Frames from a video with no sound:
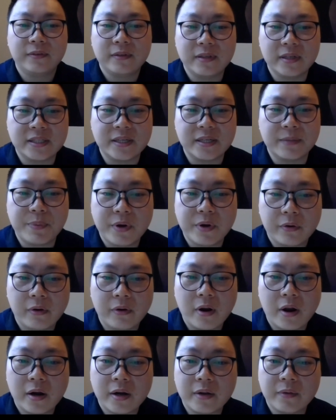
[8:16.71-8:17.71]
the
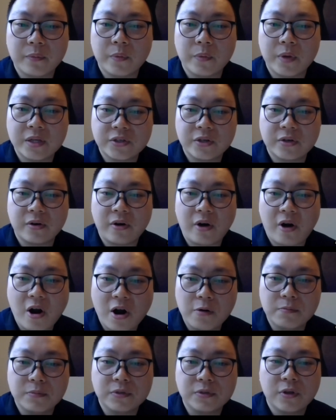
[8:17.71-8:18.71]
superiority of Western
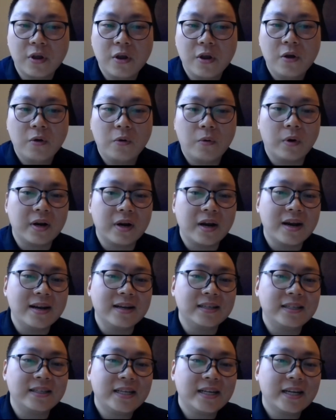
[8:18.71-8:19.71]
arms were an
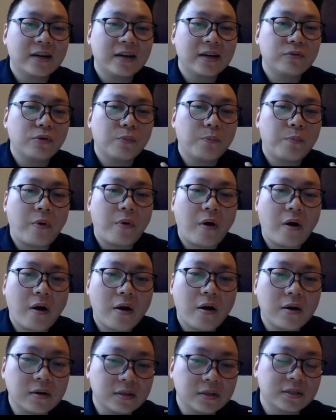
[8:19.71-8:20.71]
integral
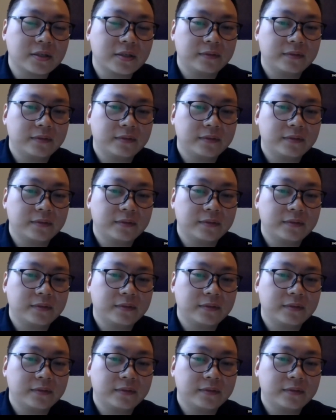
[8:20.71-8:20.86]
part